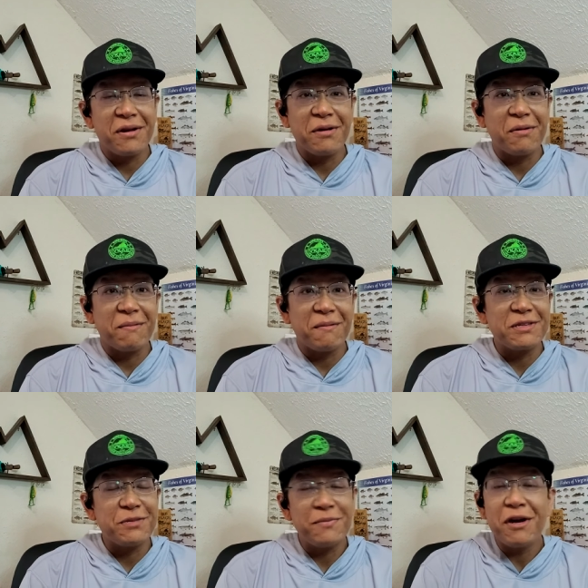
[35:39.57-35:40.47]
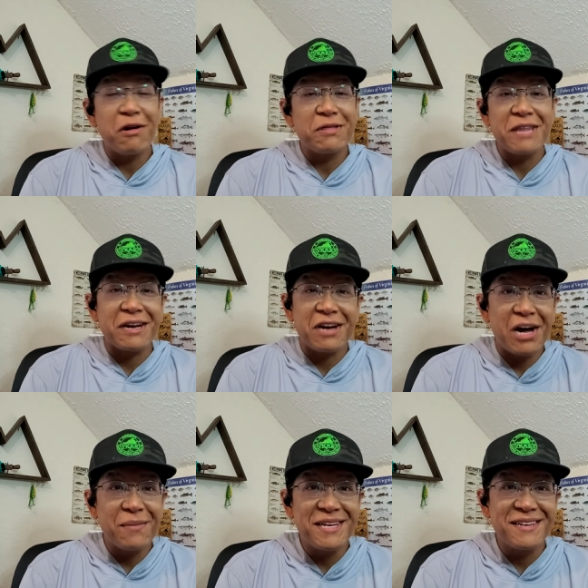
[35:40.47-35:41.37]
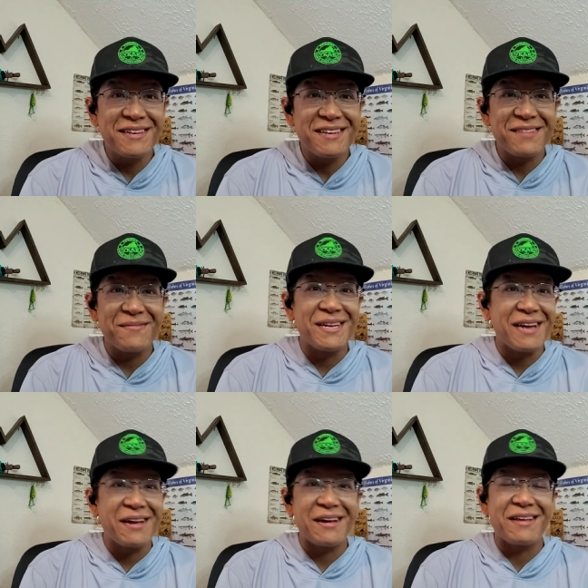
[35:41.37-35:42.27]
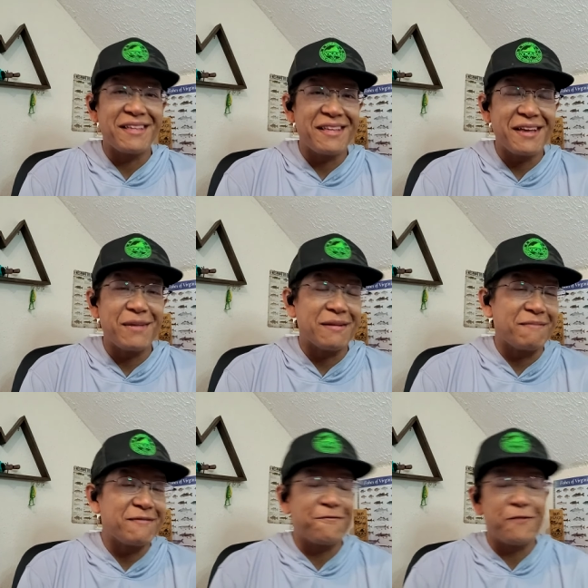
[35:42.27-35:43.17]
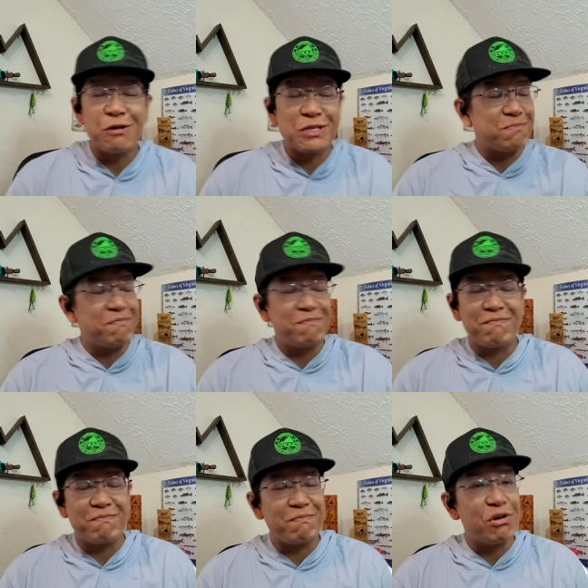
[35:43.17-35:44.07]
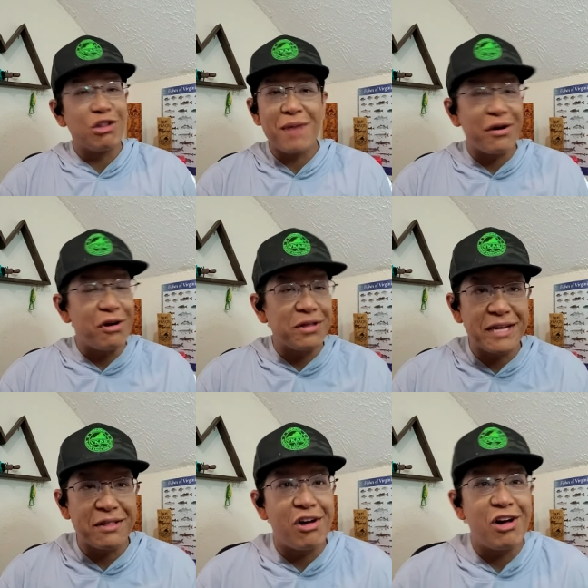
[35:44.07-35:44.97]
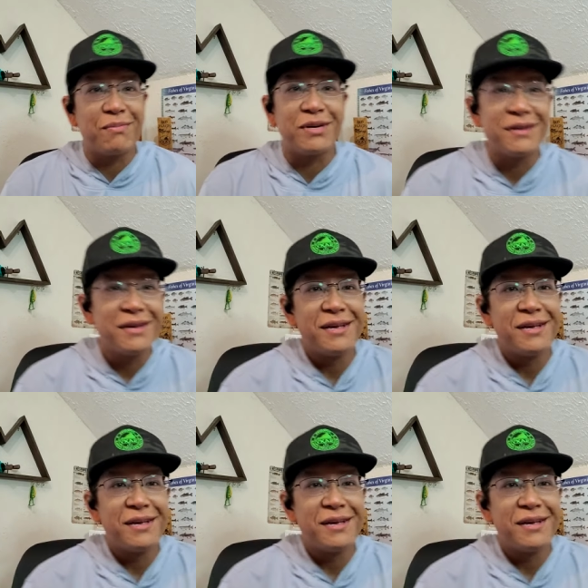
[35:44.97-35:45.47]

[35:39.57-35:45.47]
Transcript: you know, to me aren't that common. I mean, I, I mean, folks pull them out all day long, but